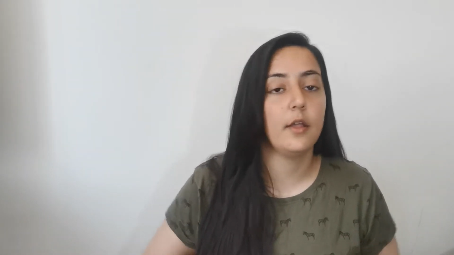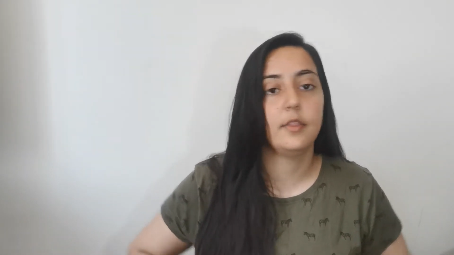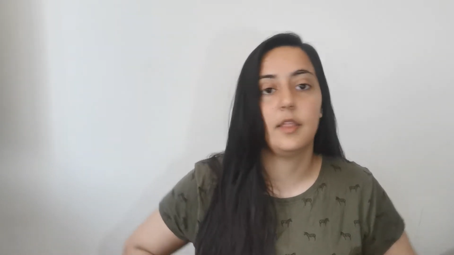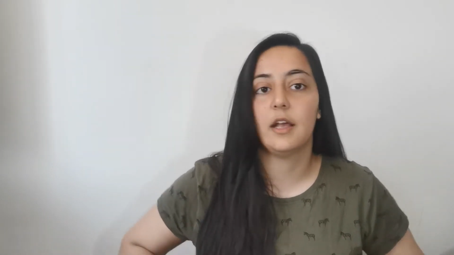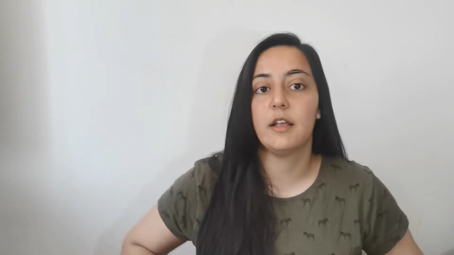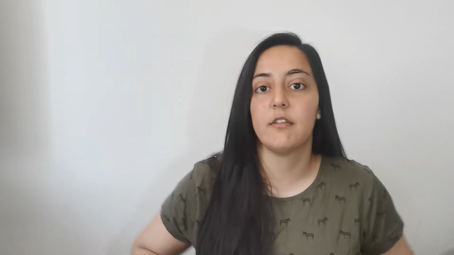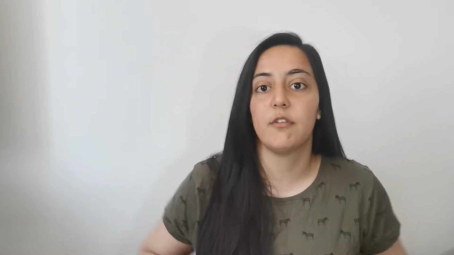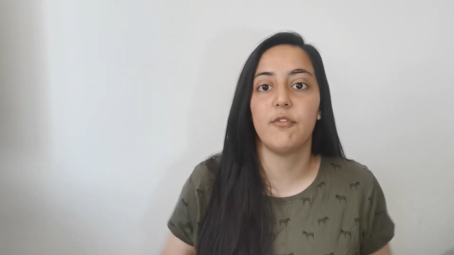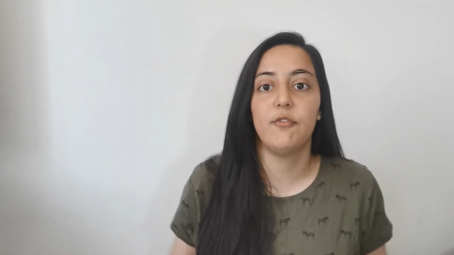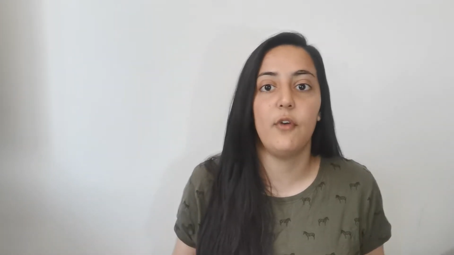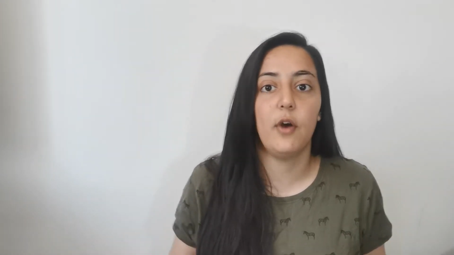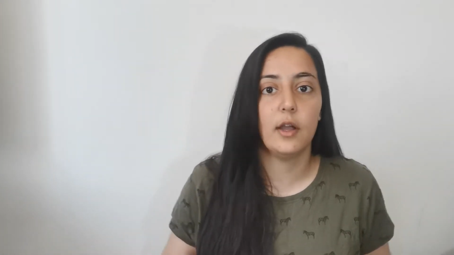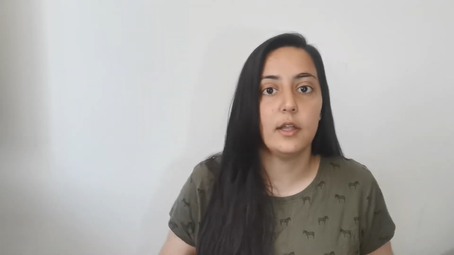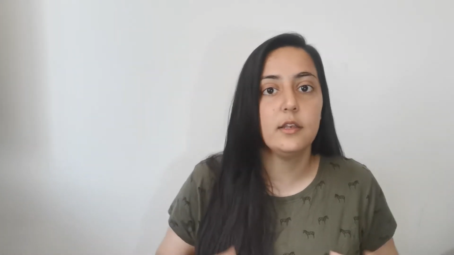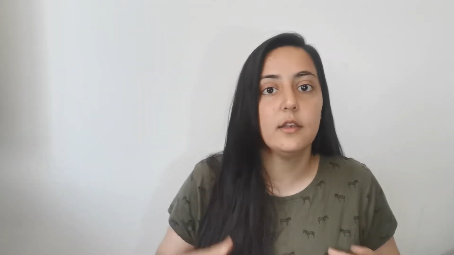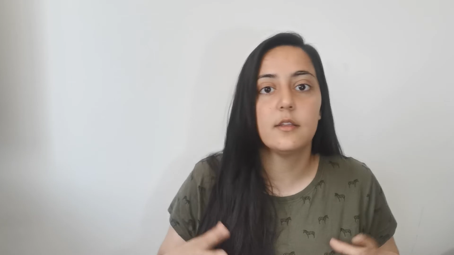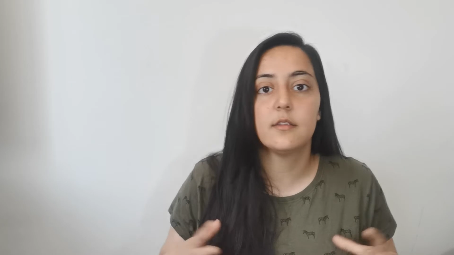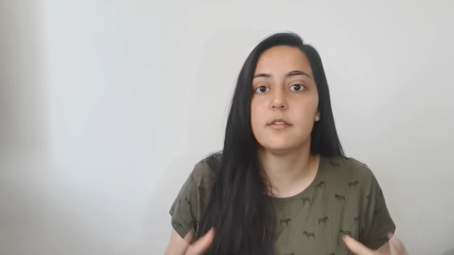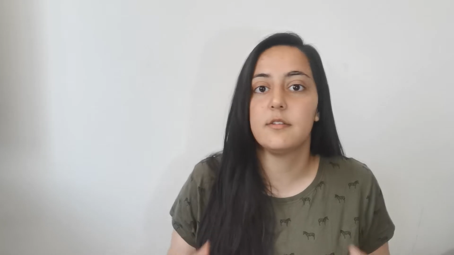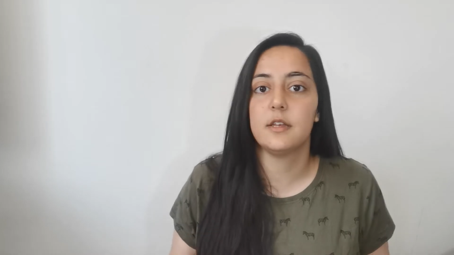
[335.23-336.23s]
that's
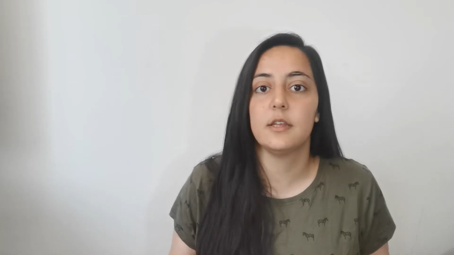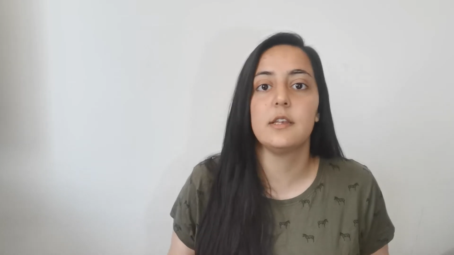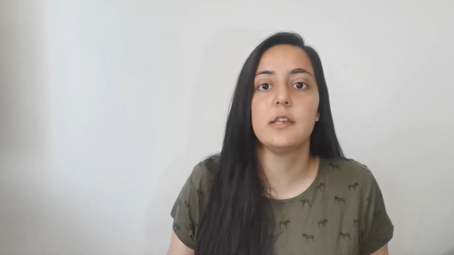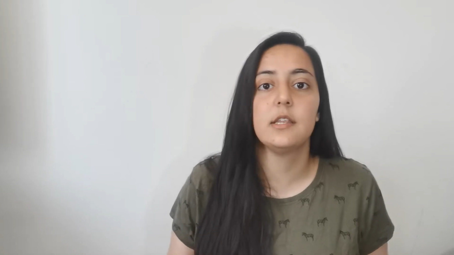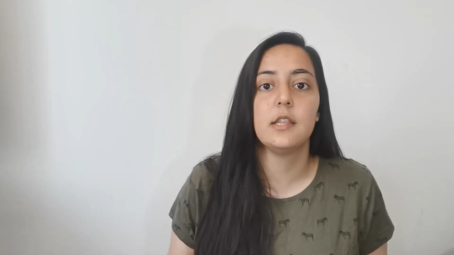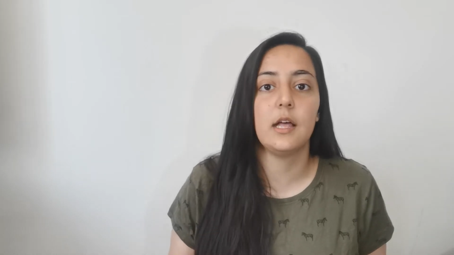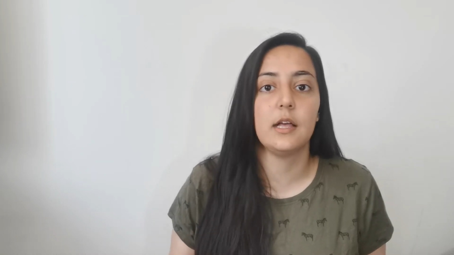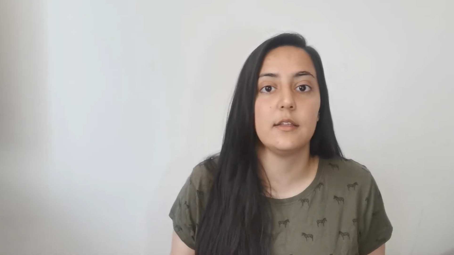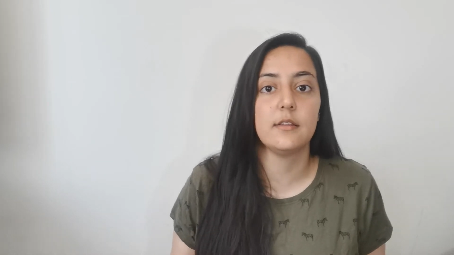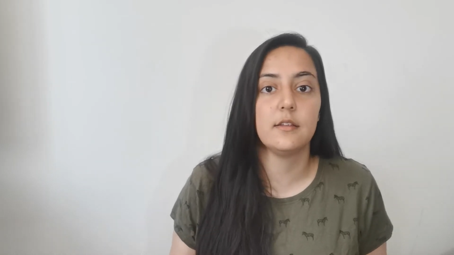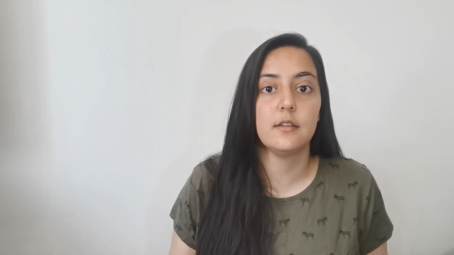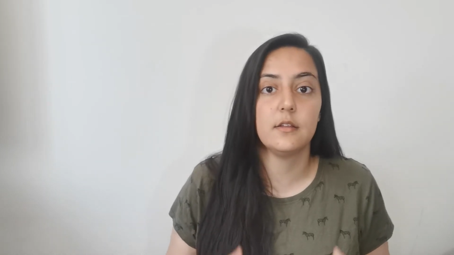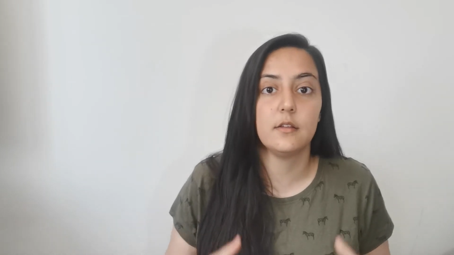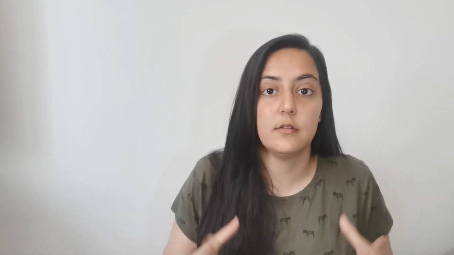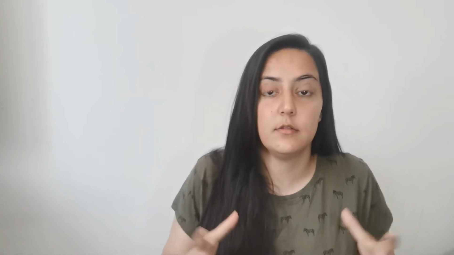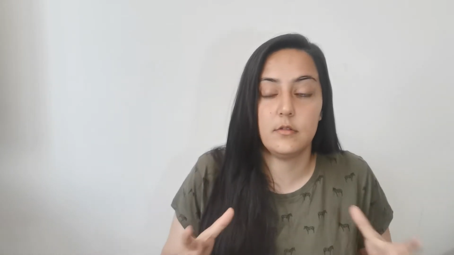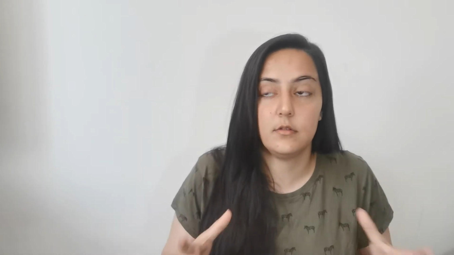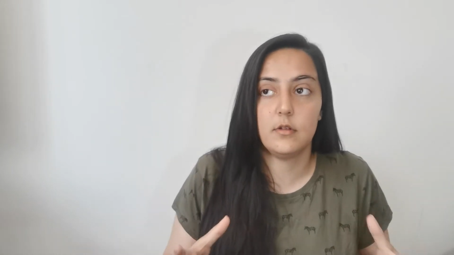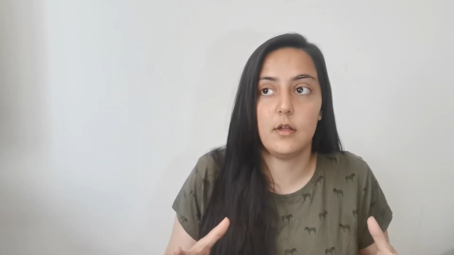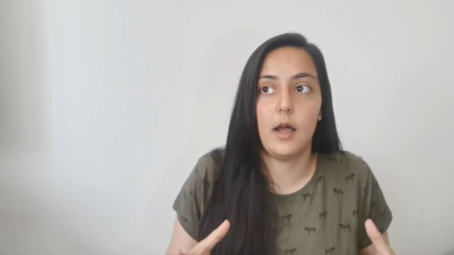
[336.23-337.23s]
fine, stick to that
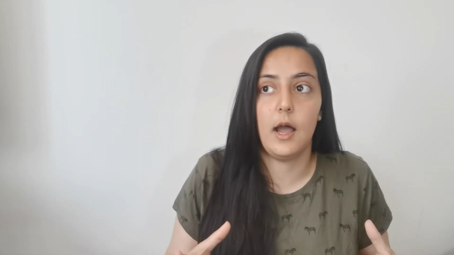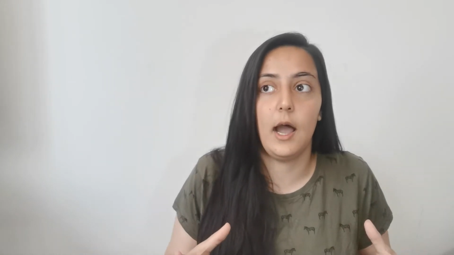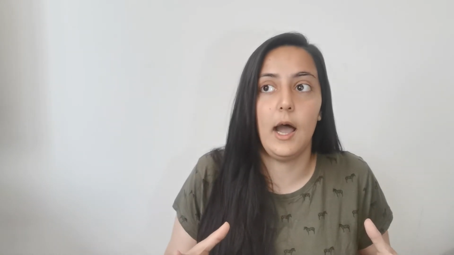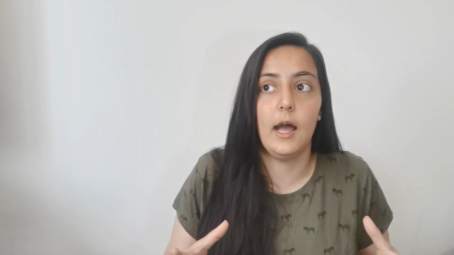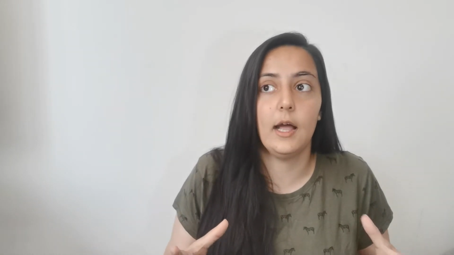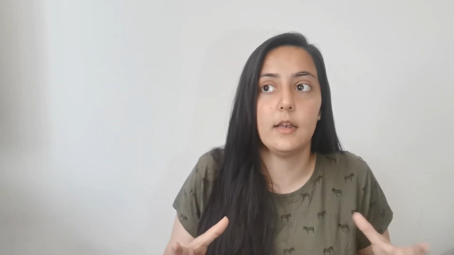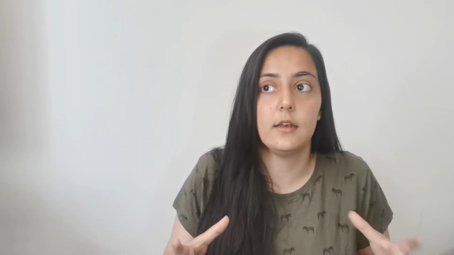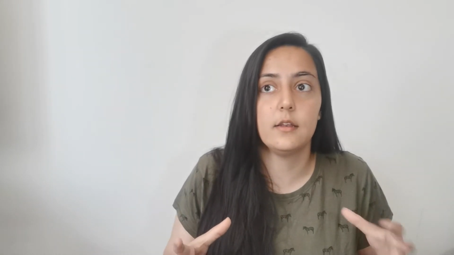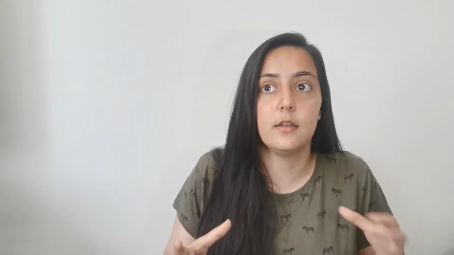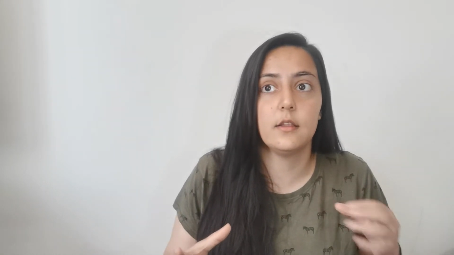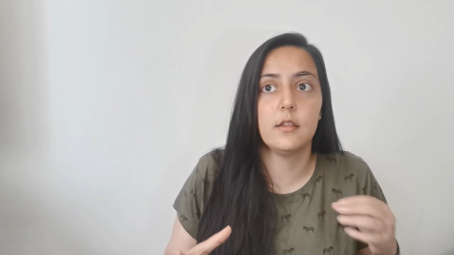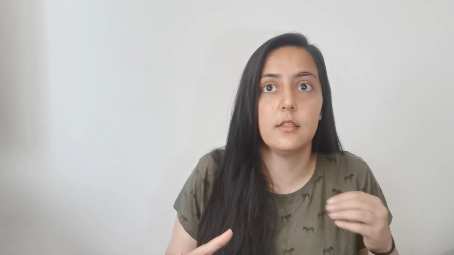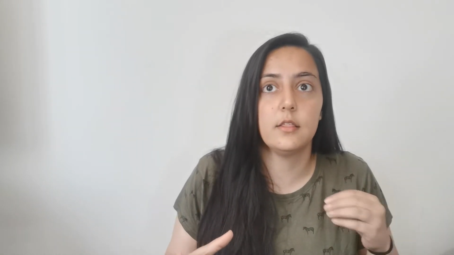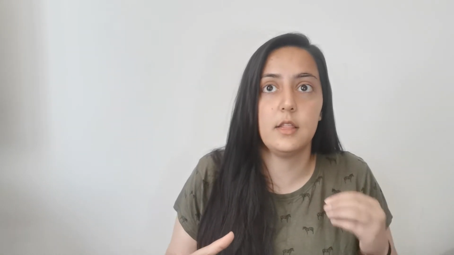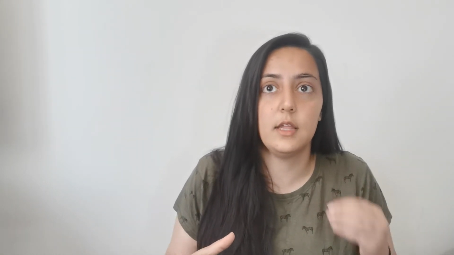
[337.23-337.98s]
and